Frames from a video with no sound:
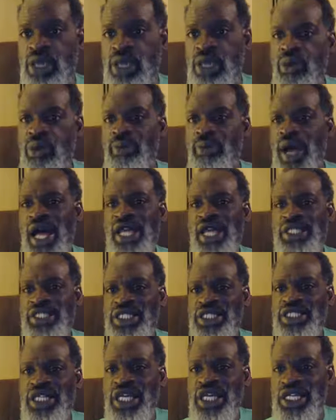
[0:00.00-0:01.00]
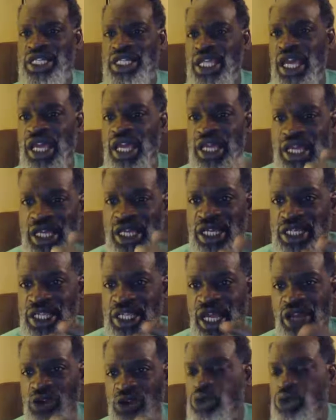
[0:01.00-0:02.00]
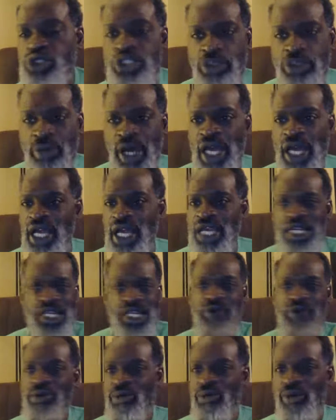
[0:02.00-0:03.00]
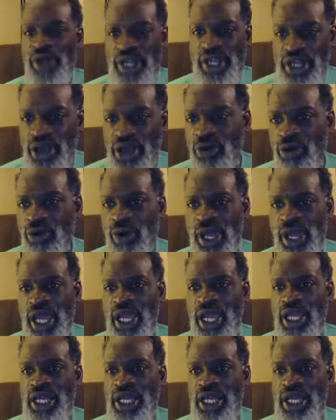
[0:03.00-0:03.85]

reminds us that that Ujamaa never went nowhere.